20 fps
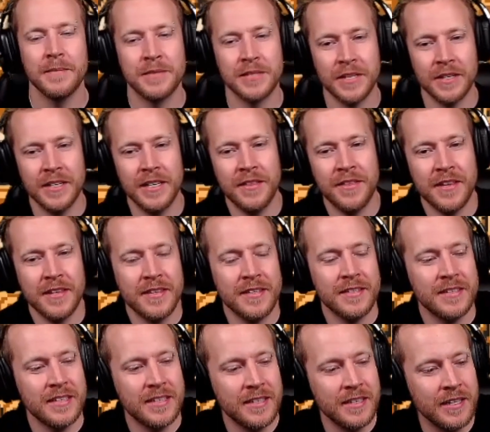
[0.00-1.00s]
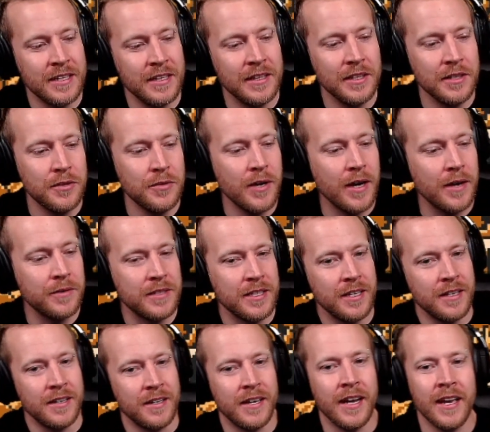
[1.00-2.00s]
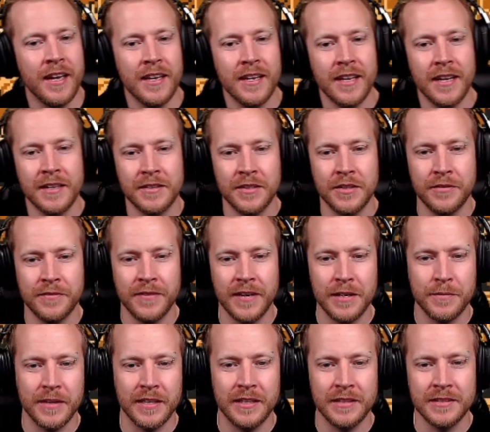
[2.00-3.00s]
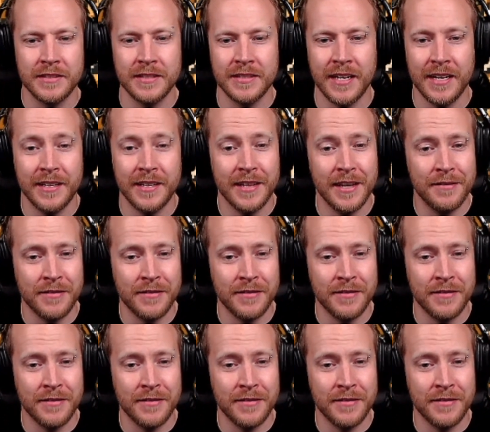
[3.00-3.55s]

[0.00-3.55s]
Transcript: starting to think this is a clue out here, hey? I don't know if anyone else is getting that